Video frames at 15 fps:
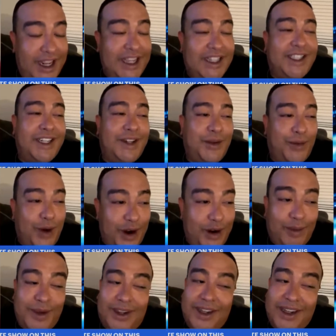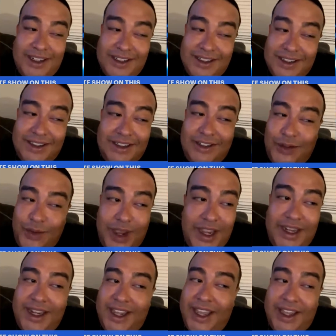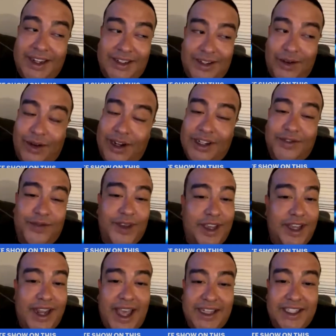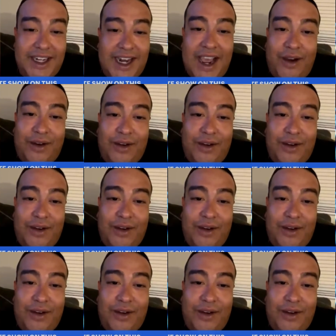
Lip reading: That shit to work because you ain't dead. So let's figure that shit out.